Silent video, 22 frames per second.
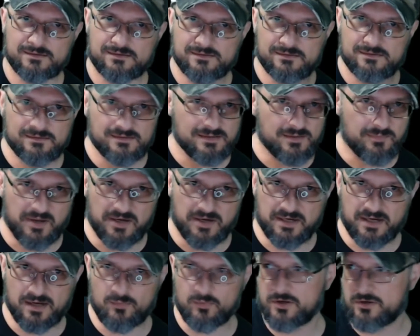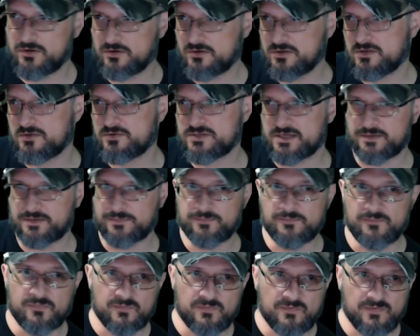depending on what you're using.
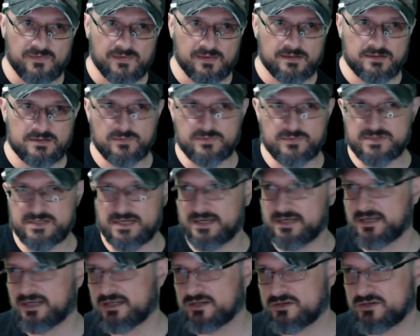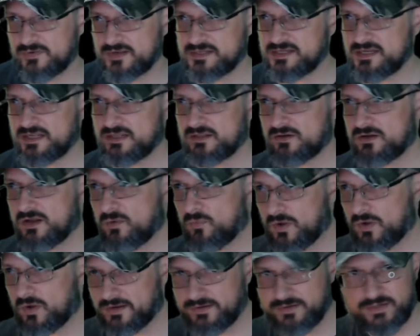So we're saying interface Ethernet
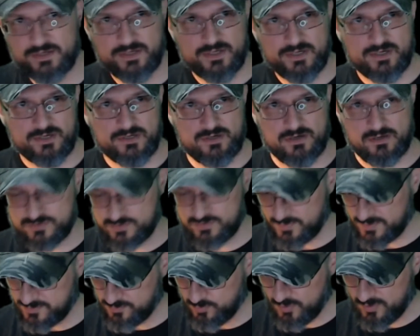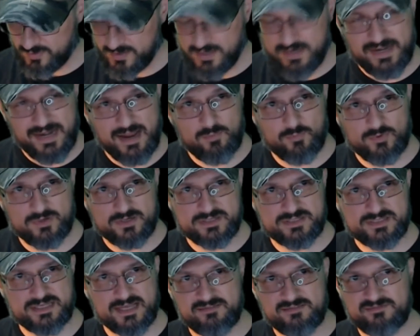1, no switch port, and now we're going to
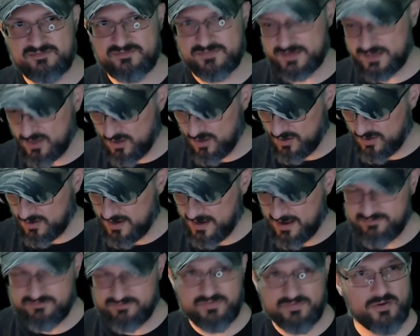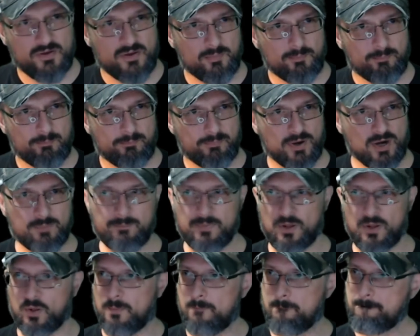say VRF purple,
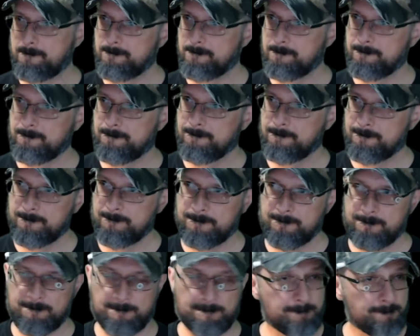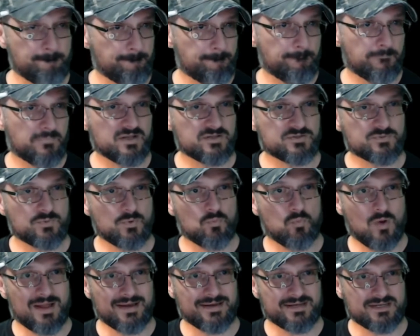because we
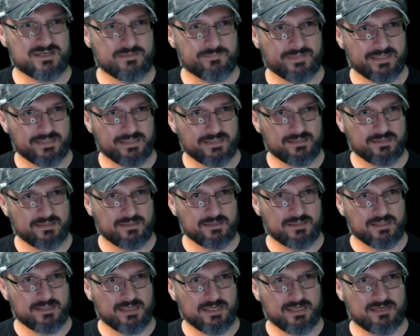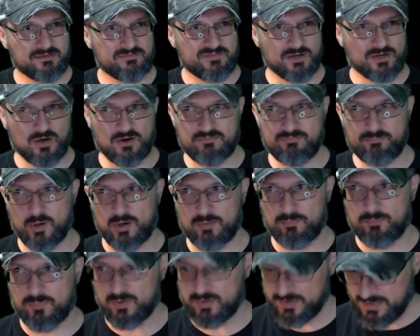want it to be in VRF
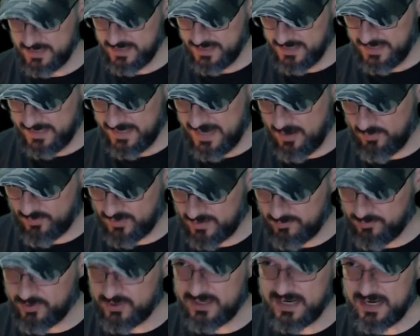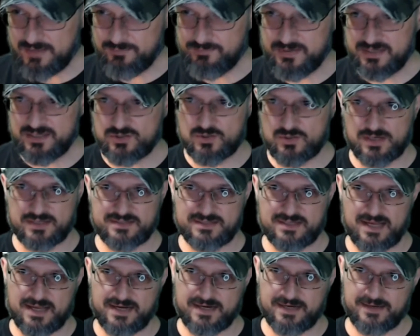purple. And now we're going to put an IP address on it.